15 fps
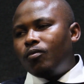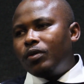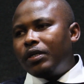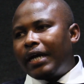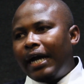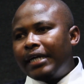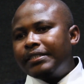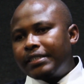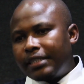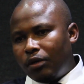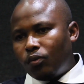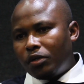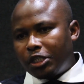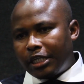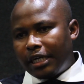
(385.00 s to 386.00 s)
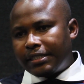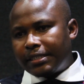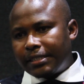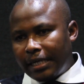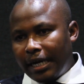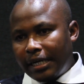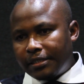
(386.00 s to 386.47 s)
can't say we shut
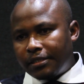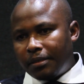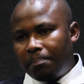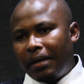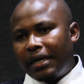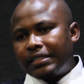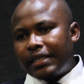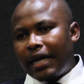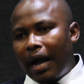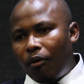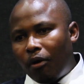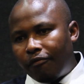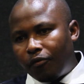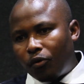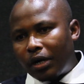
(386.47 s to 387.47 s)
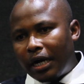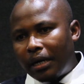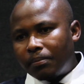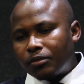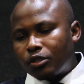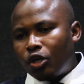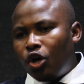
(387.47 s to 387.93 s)
sites, but our
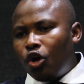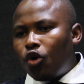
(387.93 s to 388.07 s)
forums